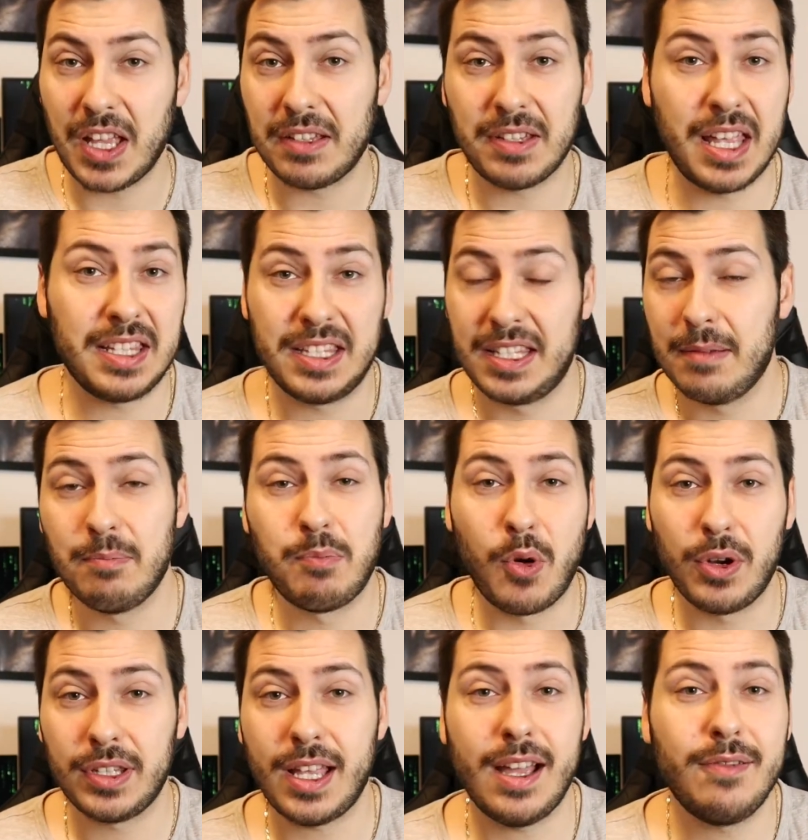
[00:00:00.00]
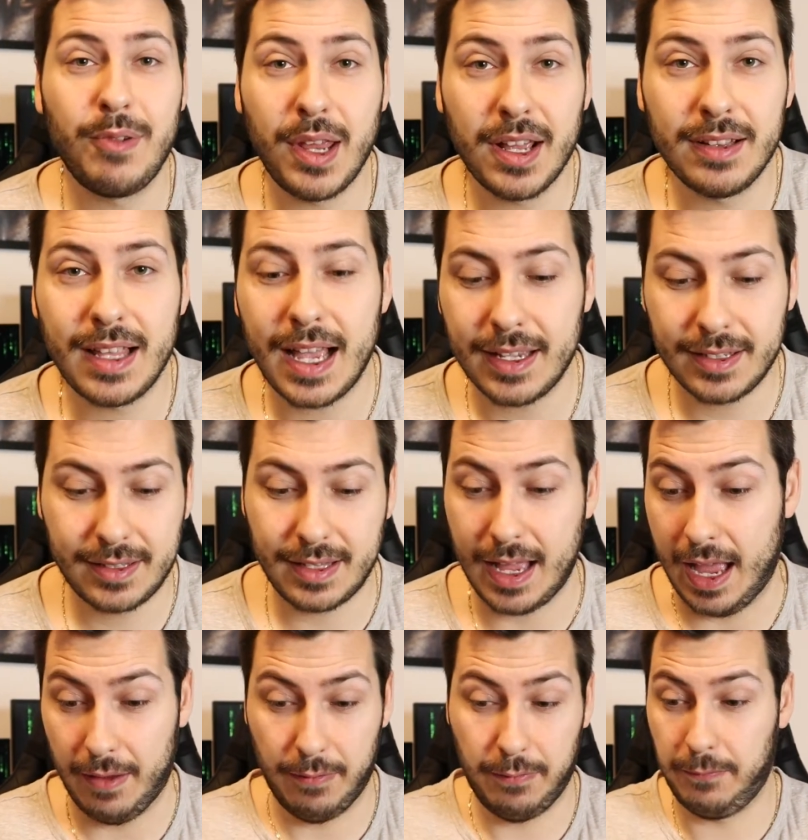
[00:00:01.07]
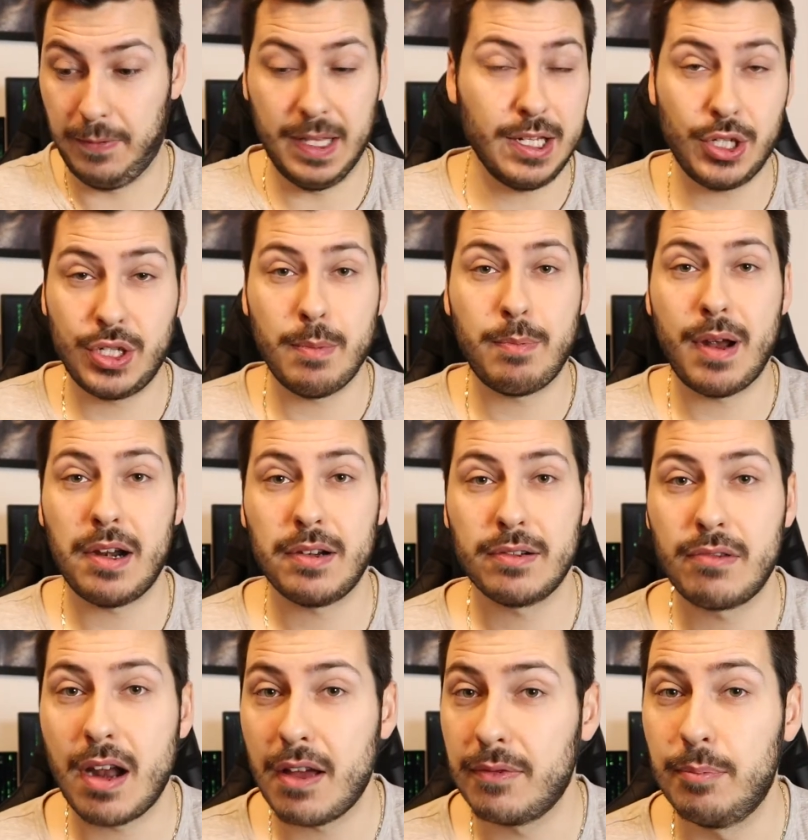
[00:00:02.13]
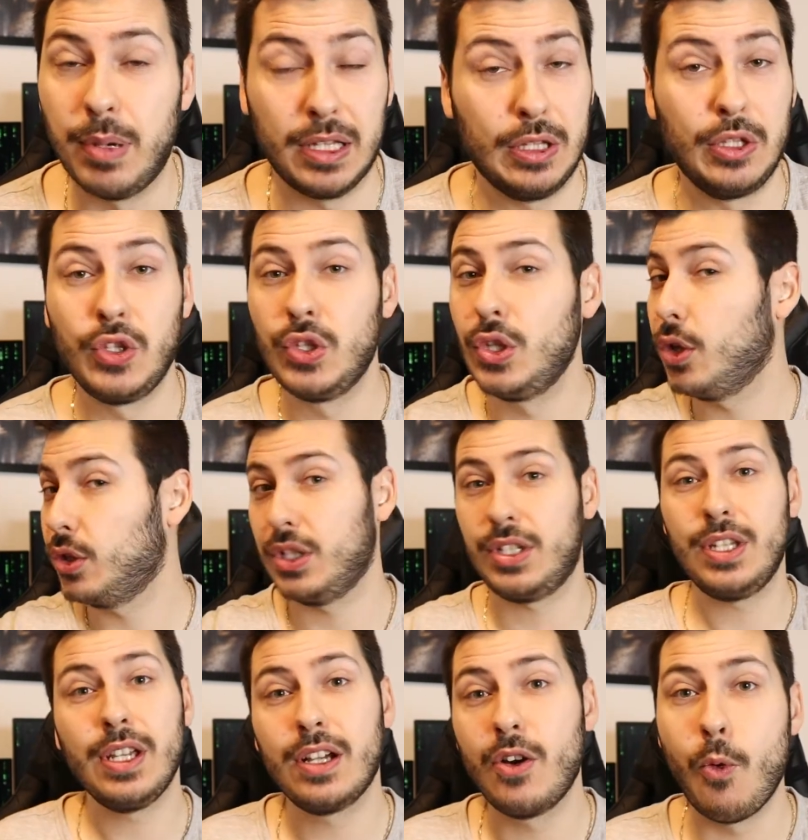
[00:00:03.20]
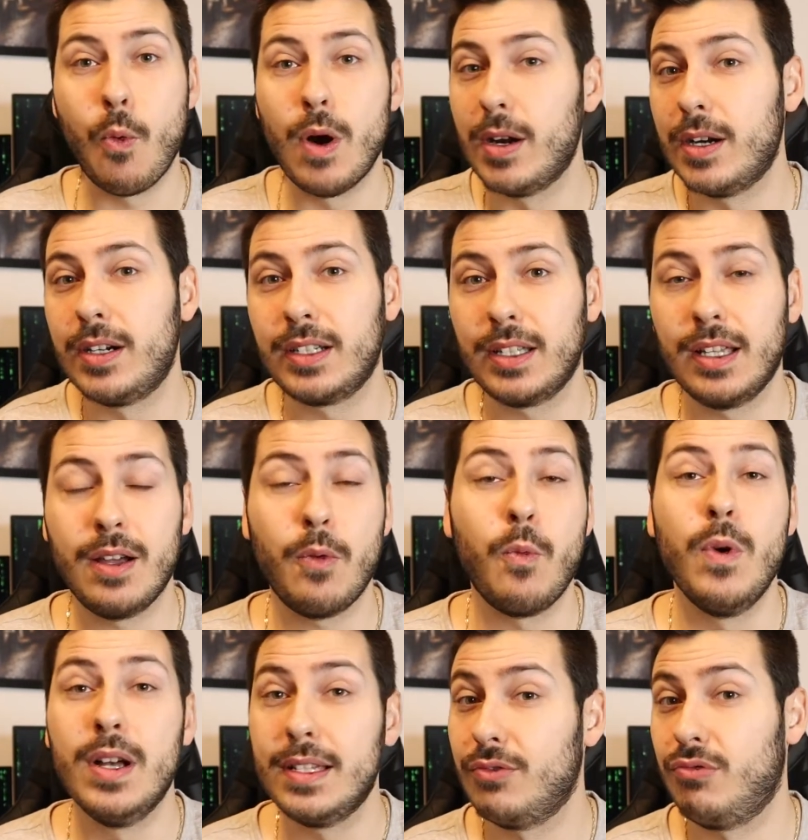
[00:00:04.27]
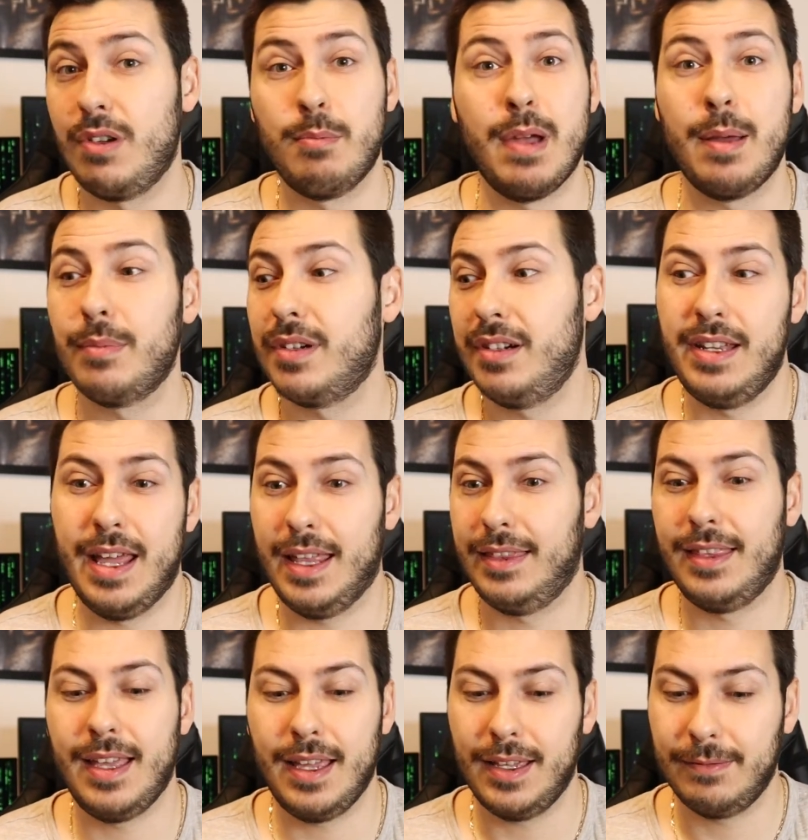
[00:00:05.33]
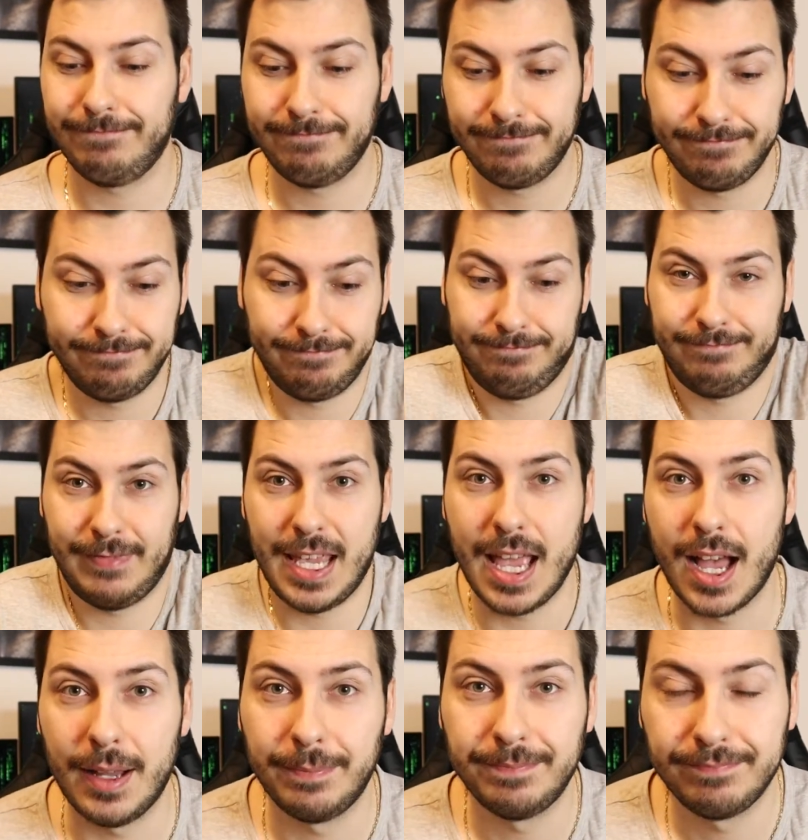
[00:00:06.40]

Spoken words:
at some point I realized I finished the paragraph but not a single word was remembered that day. Yeah.